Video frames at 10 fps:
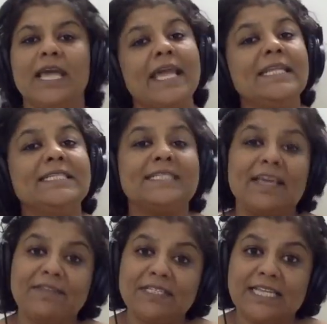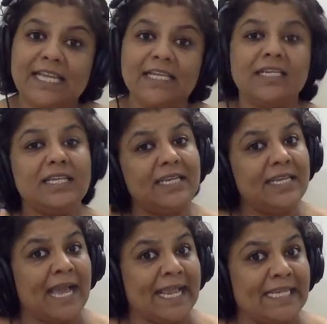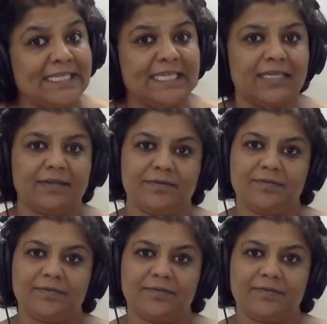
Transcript: in 1790.